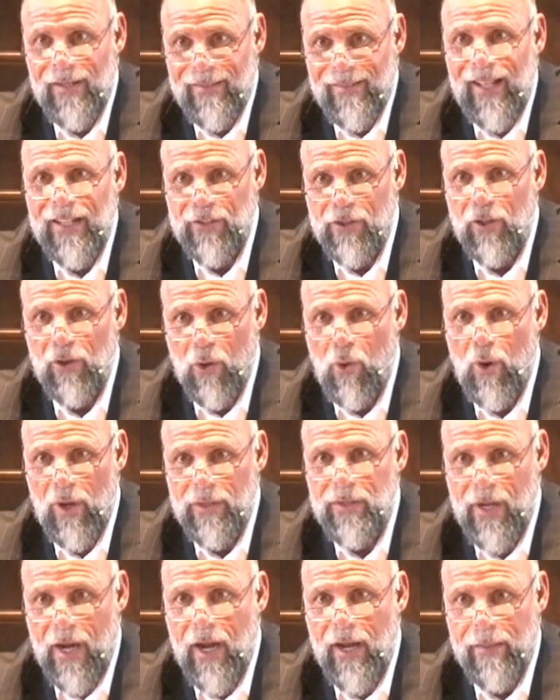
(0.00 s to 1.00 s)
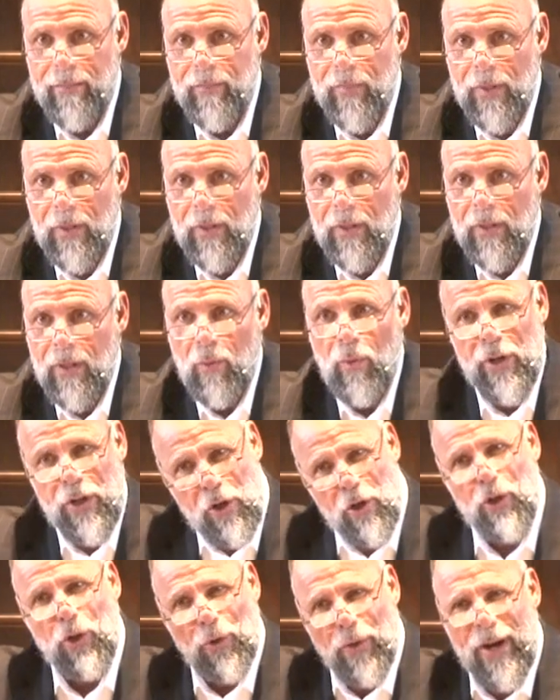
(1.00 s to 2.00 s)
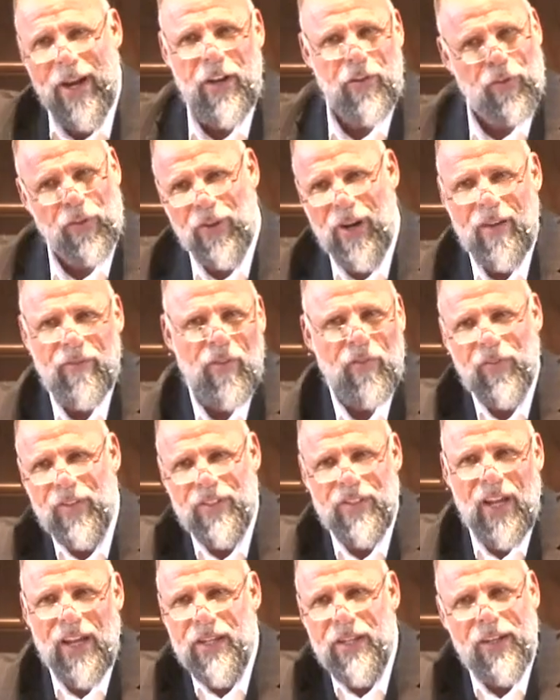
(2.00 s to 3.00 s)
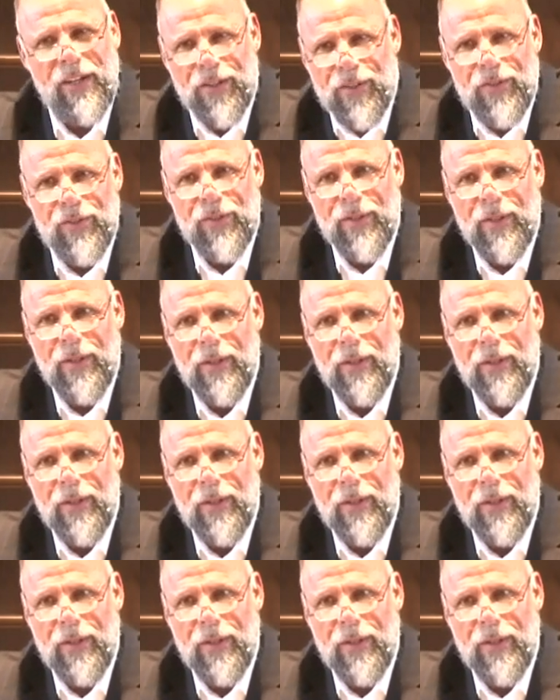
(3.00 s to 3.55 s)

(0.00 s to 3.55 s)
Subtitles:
That's a long time. Would you trade forever for 10 years?